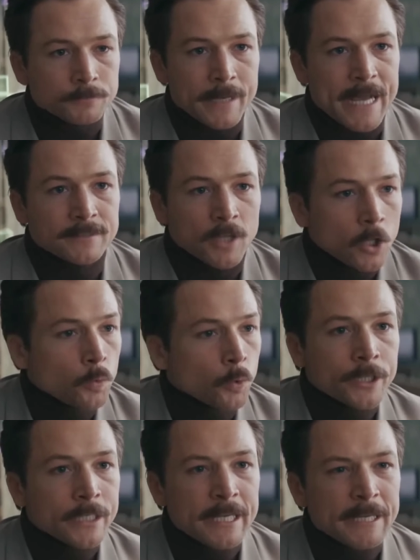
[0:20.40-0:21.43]
and math all
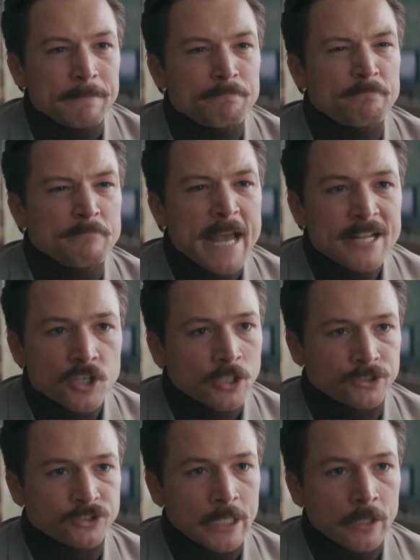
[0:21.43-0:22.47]
working in
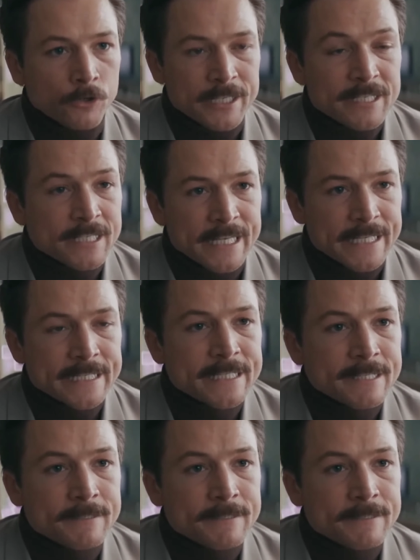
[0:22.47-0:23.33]
magical synchronicity.